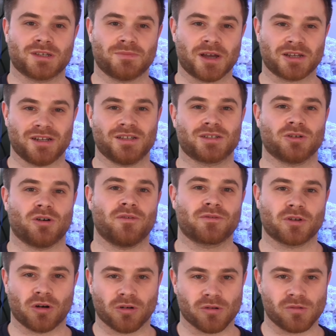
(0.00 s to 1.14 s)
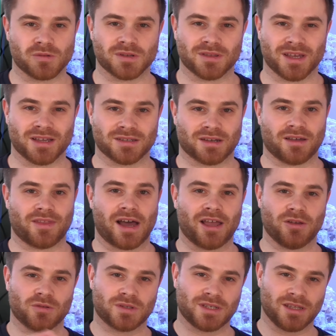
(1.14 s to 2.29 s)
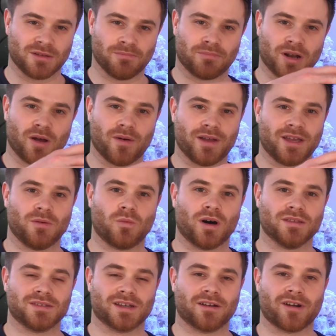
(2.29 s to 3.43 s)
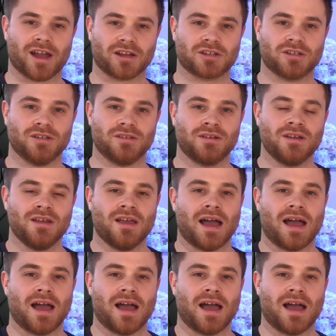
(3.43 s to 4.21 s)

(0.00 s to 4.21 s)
especially soft corals and things like that, you'll see them blowing in one direction.